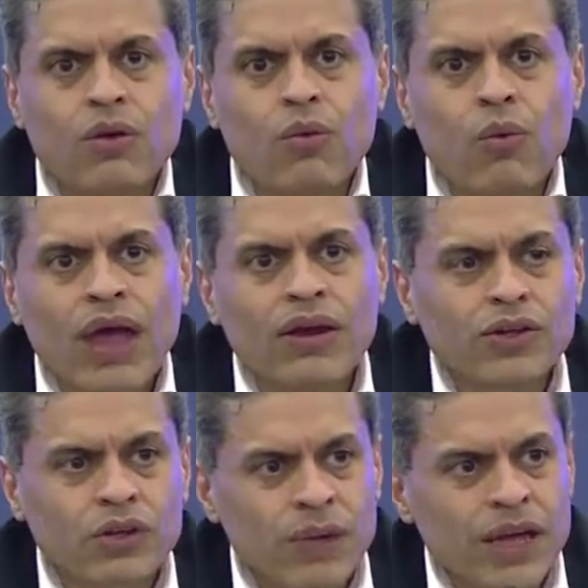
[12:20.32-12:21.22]
where it
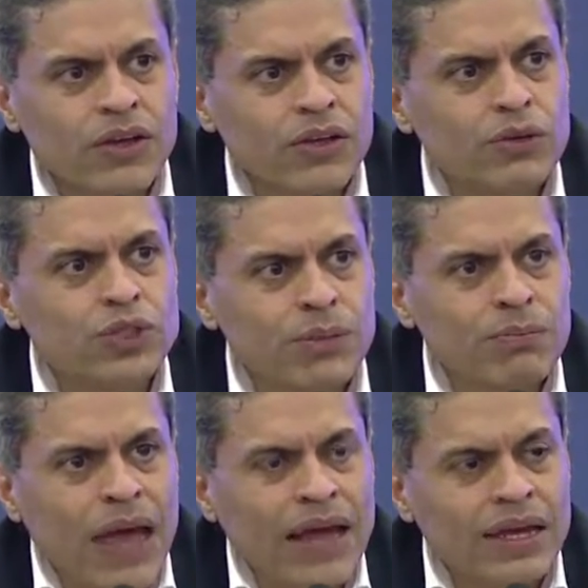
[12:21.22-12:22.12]
could make a huge
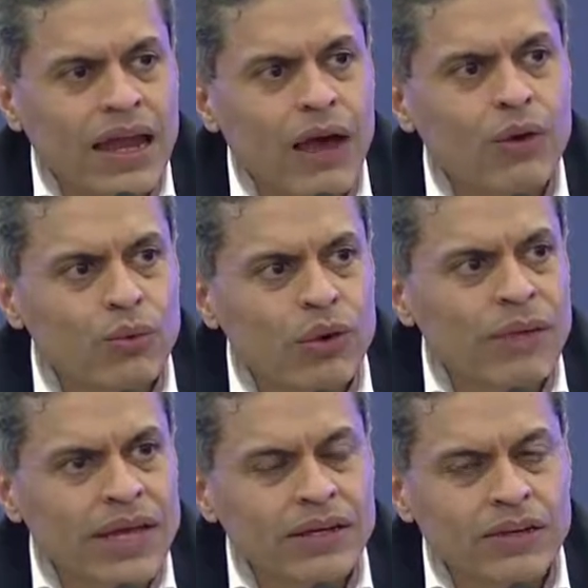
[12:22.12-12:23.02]
impact and how it will
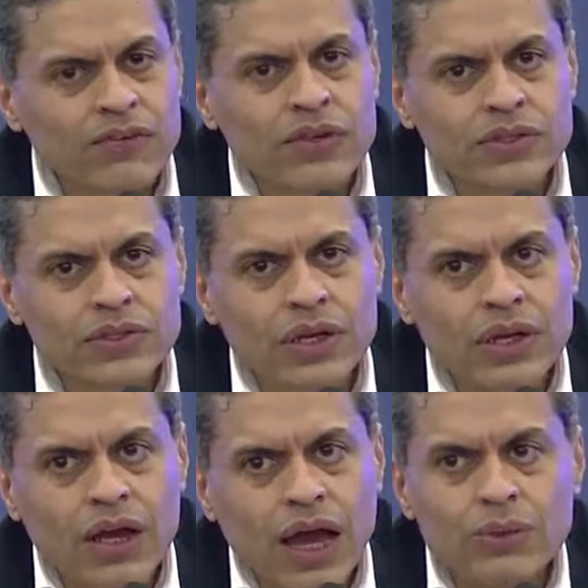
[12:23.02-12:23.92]
make a difference.
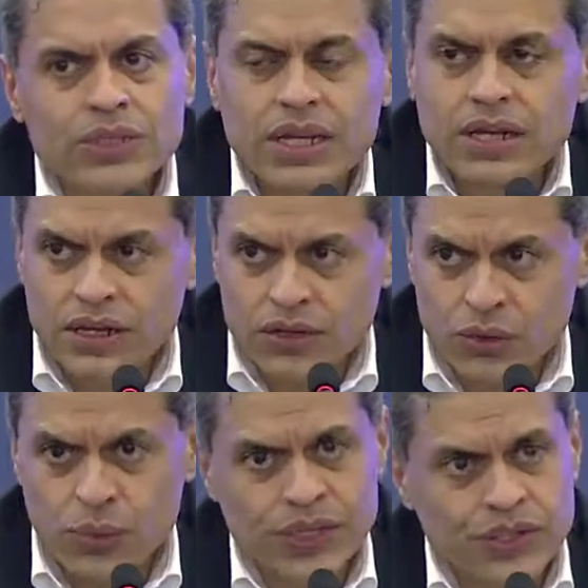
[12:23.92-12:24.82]
I was in India
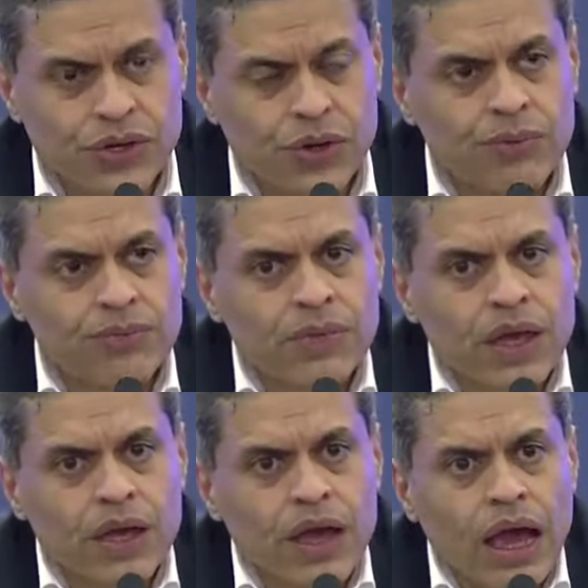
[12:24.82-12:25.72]
two weeks ago,
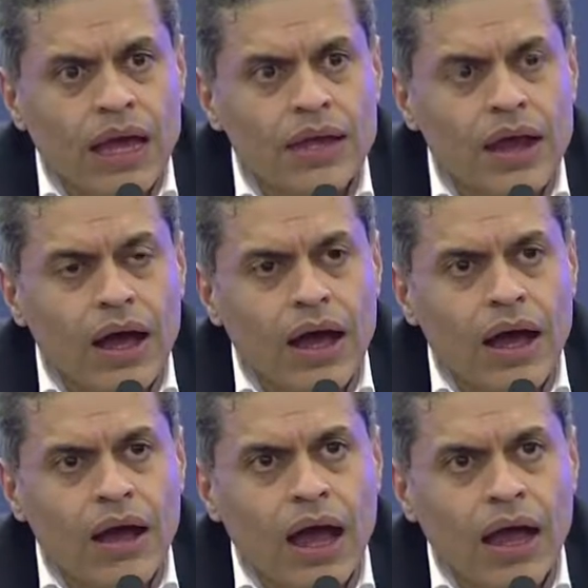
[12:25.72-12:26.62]
and
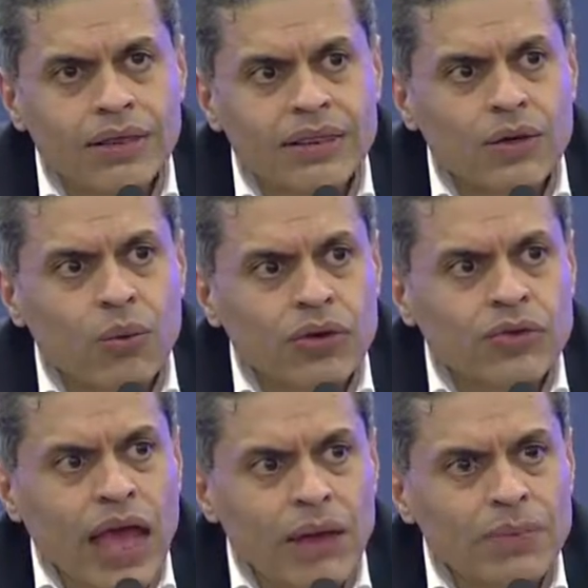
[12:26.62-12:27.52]
I think what
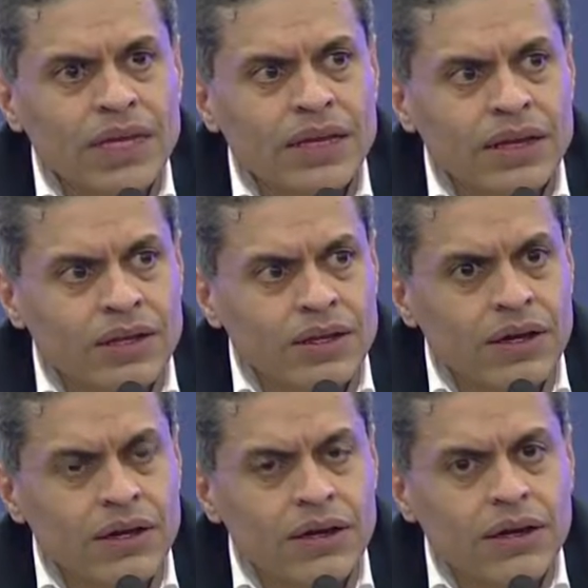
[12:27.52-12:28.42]
is happening in
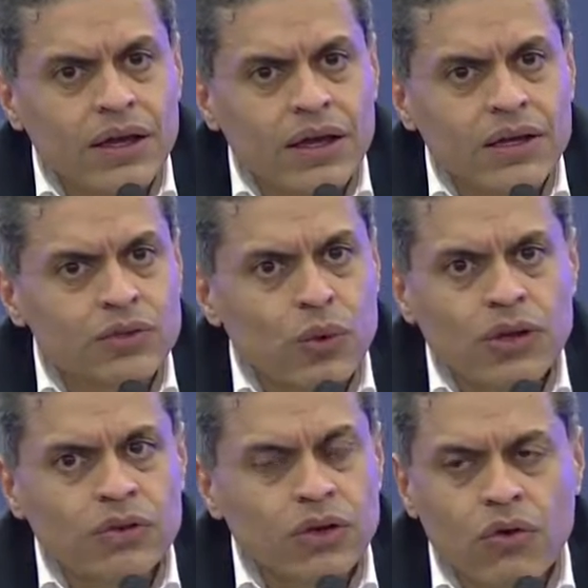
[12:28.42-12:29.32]
India is one
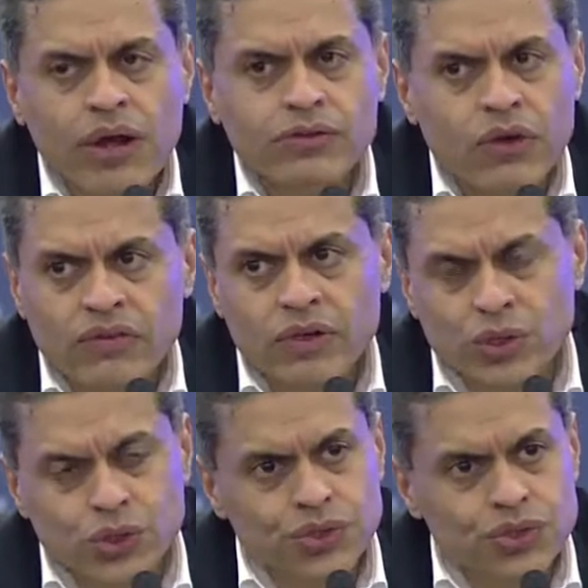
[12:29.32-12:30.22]
of the great
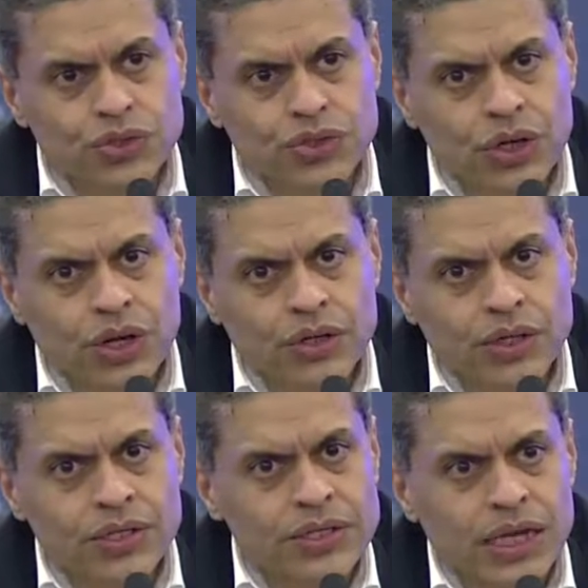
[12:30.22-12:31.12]
revolutions uh,
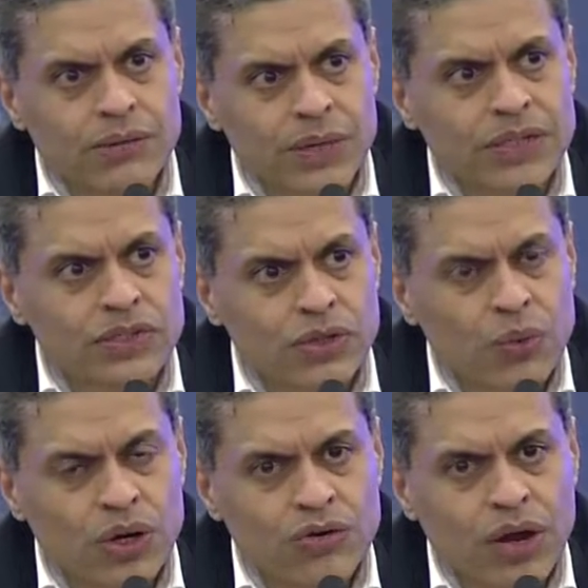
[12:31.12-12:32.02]
that is taking place in the
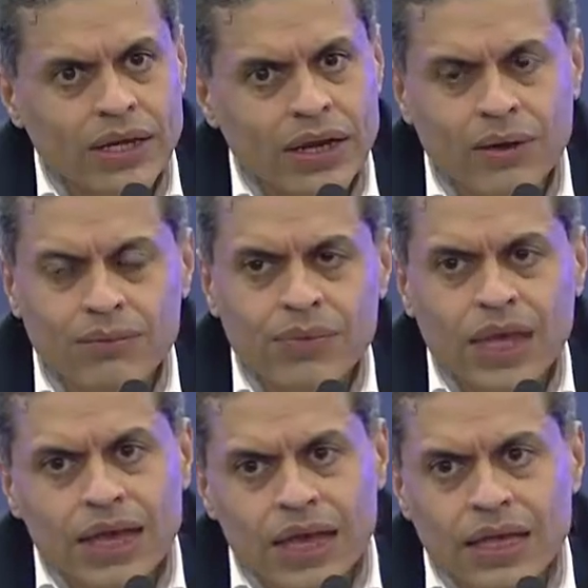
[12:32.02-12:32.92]
world right now.
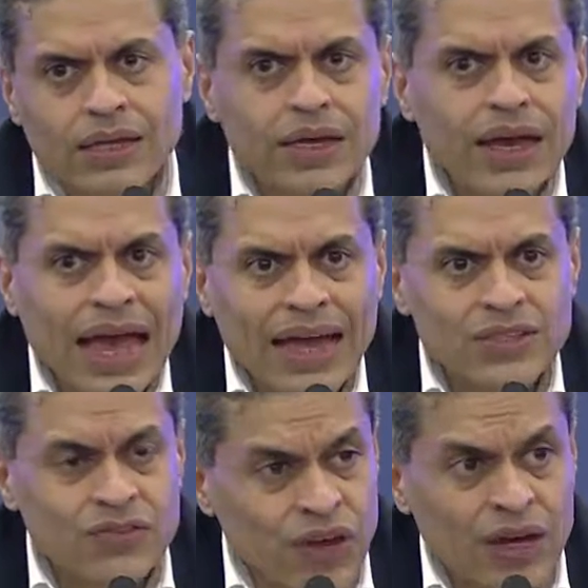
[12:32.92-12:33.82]
India
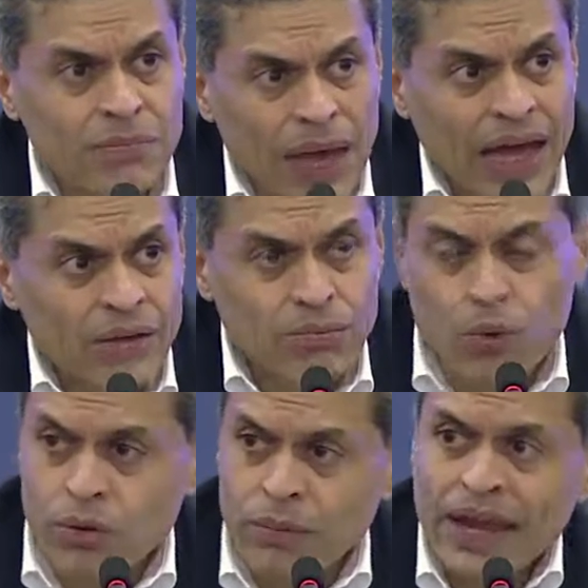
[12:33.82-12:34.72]
has very bad
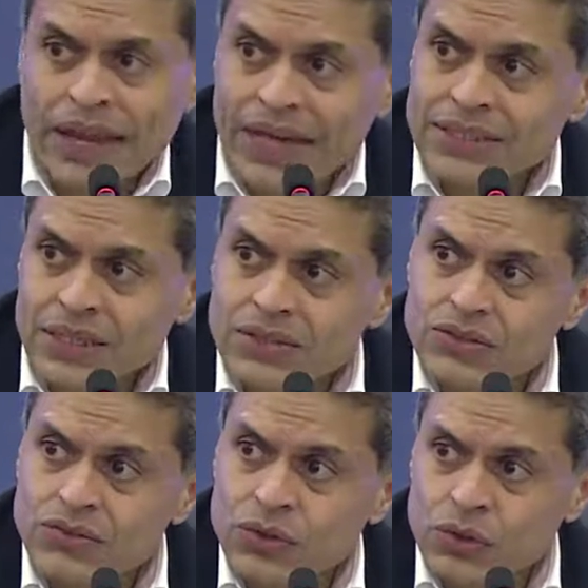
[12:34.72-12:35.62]
broadband access.
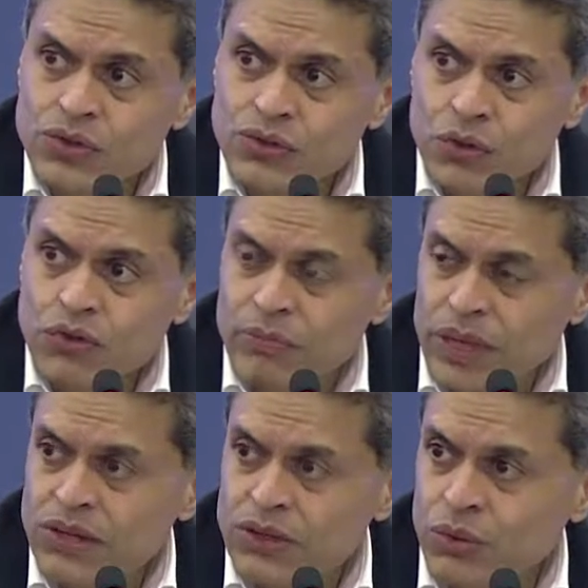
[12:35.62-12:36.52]
For those of you who've
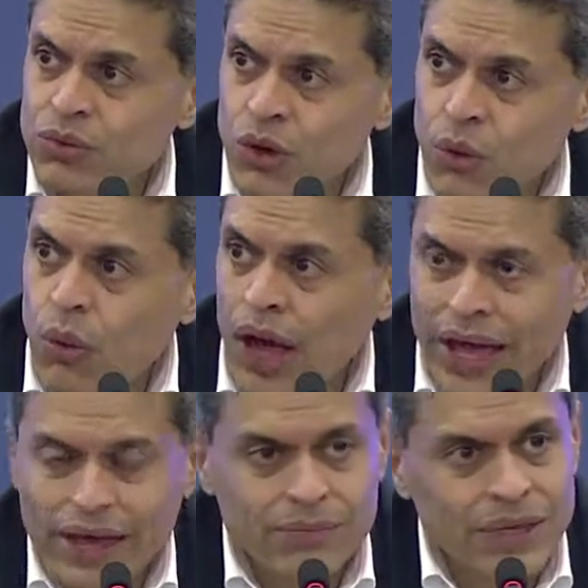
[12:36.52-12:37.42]
been, you know
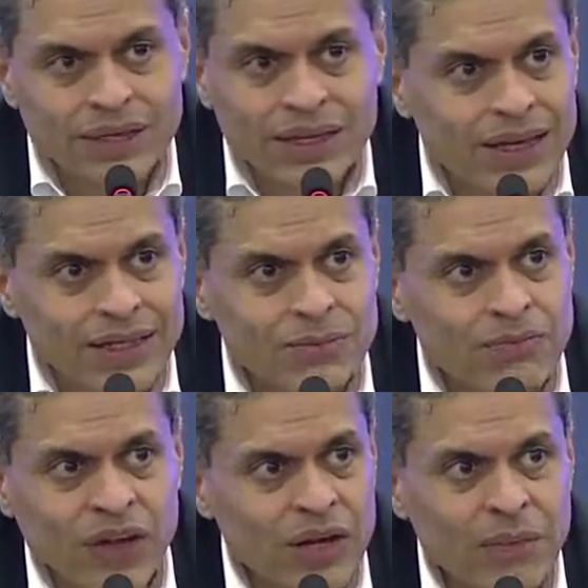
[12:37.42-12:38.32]
why. India has
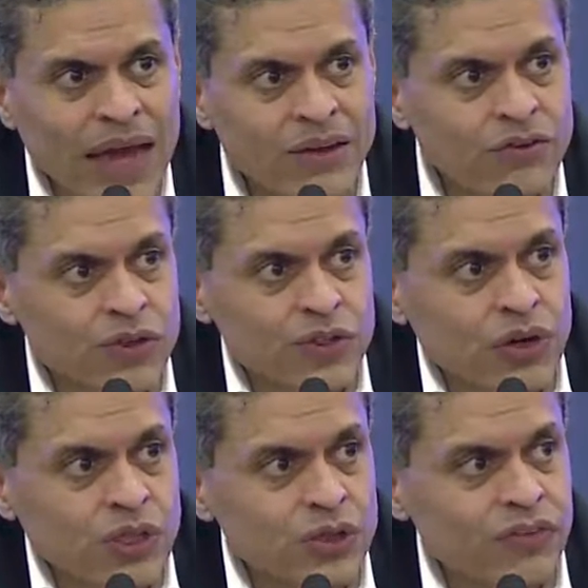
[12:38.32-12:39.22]
very bad
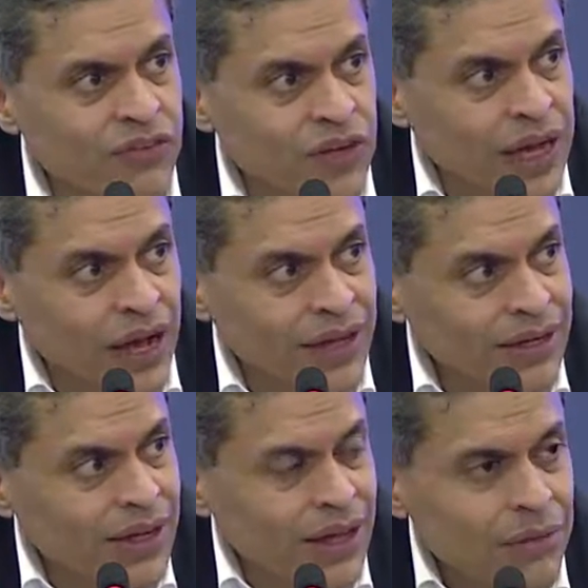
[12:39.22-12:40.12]
infrastructure of every kind.
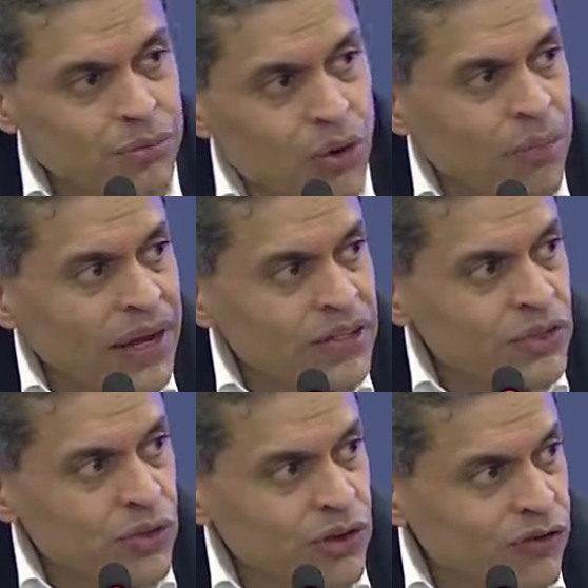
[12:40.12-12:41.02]
Broadband is
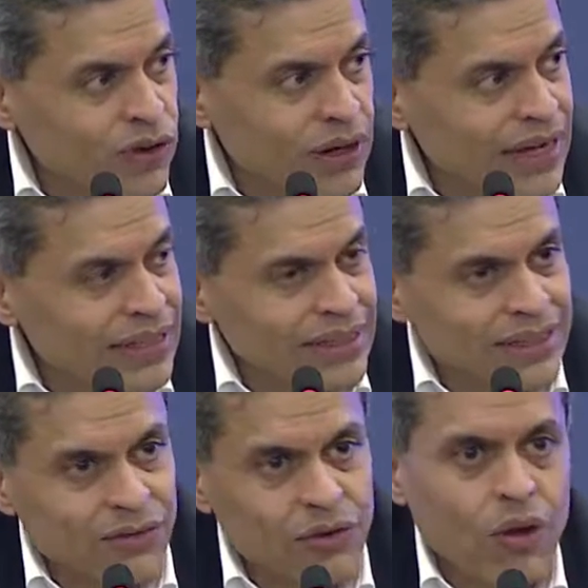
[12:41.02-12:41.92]
no different. Anything
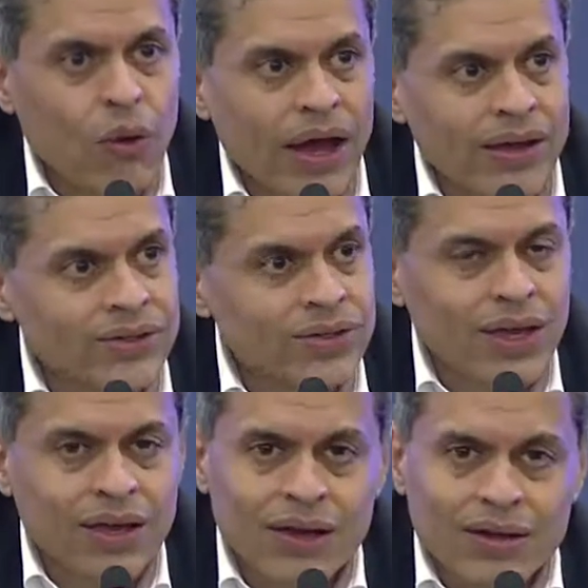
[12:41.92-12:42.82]
that requires
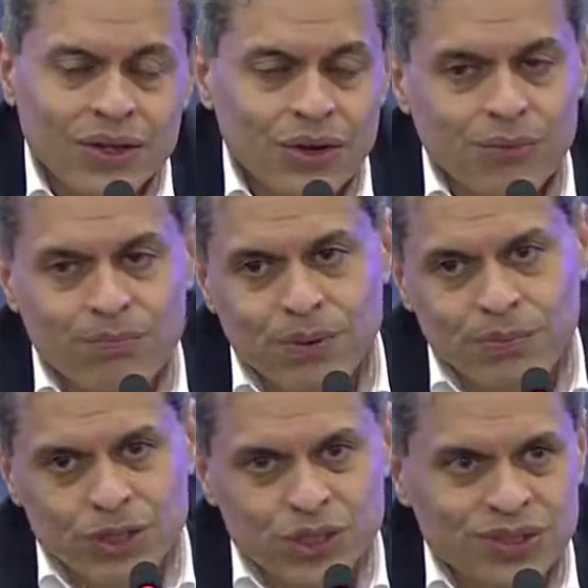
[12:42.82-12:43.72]
you know,
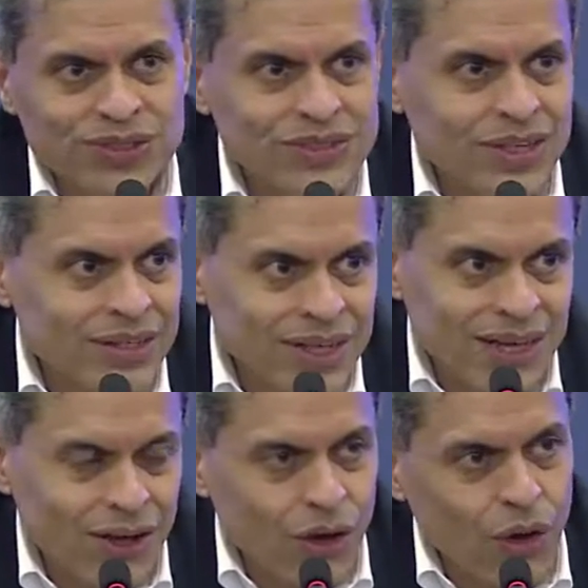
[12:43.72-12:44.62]
permissions and
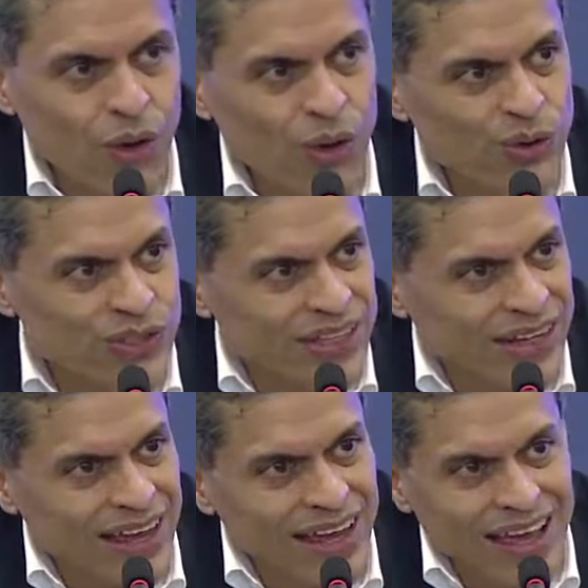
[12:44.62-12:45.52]
digging holes
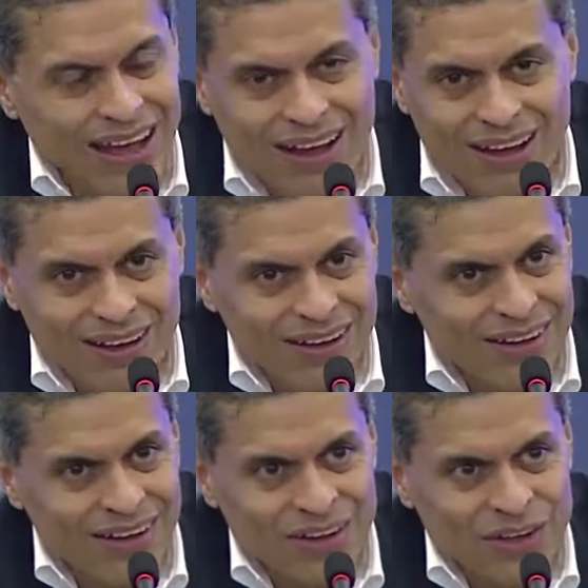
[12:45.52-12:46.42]
and,
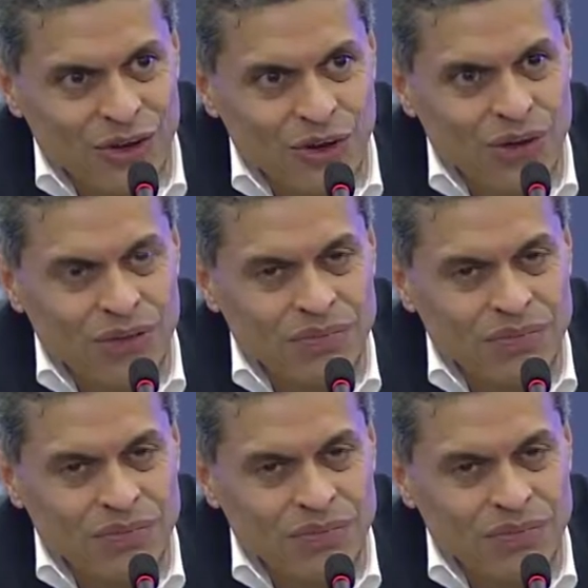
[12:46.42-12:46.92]
uh, you know,